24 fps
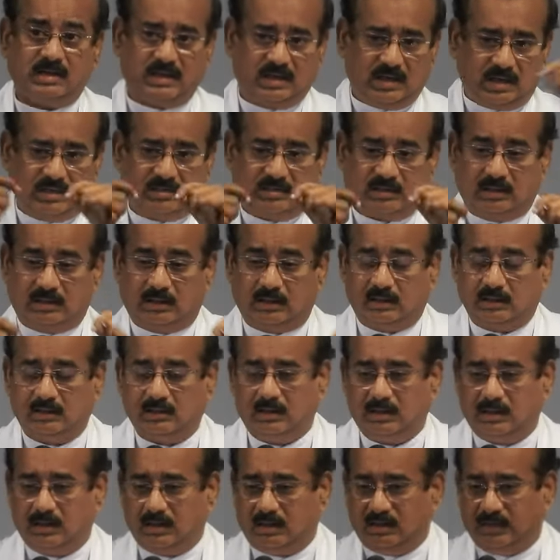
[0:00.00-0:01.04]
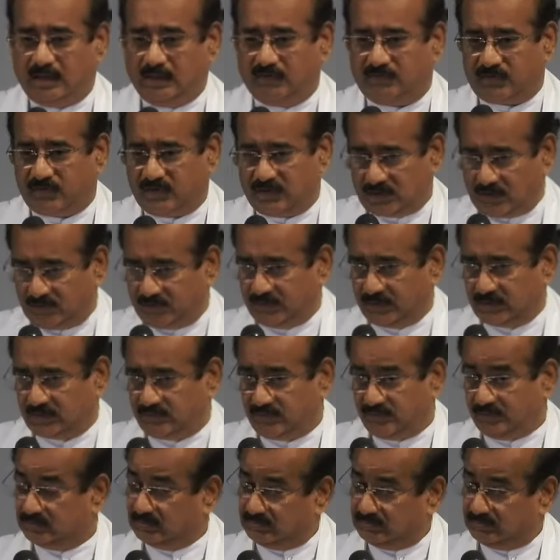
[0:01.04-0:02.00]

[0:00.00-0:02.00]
curtain in front of it,